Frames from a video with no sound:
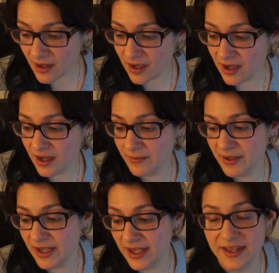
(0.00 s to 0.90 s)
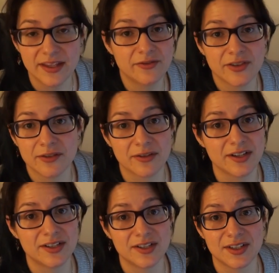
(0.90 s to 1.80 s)
um, and then for the
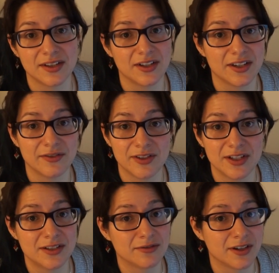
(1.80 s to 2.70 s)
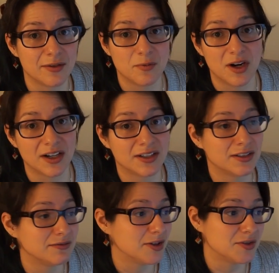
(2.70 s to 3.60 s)
run, she said, Look, if you need to run and walk,
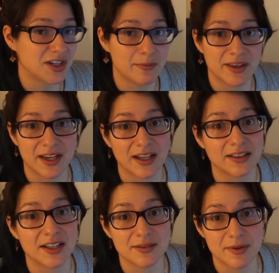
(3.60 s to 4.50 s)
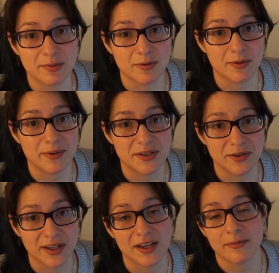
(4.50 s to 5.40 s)
no shame in that. Lots of people will be
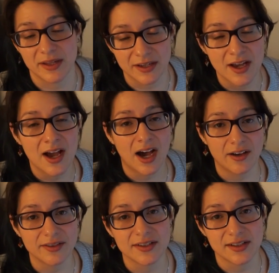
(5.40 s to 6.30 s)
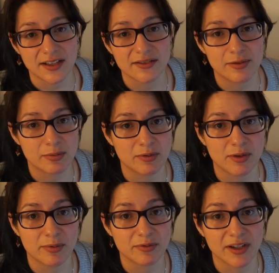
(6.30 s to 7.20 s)
doing it. I mean, obviously, lots of people
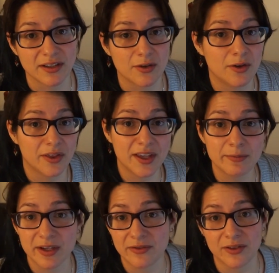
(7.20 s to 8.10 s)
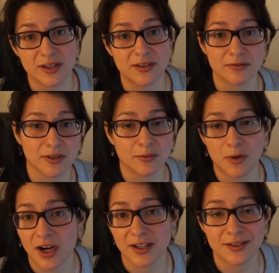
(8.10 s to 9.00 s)
will be running the whole thing, but if you need to run,
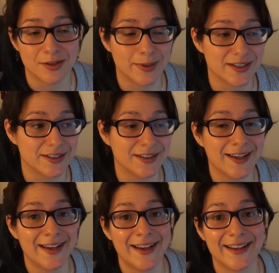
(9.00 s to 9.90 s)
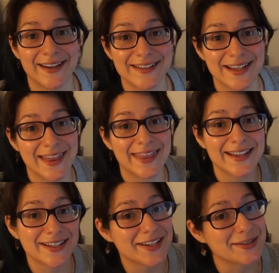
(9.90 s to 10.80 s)
walk, no big deal. And I said,
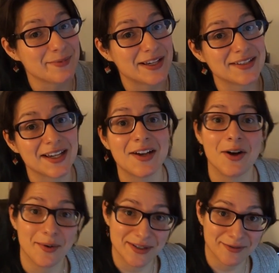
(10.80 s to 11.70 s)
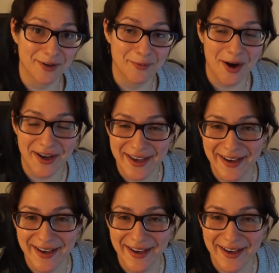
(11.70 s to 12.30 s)
That's awesome because I always run, walk.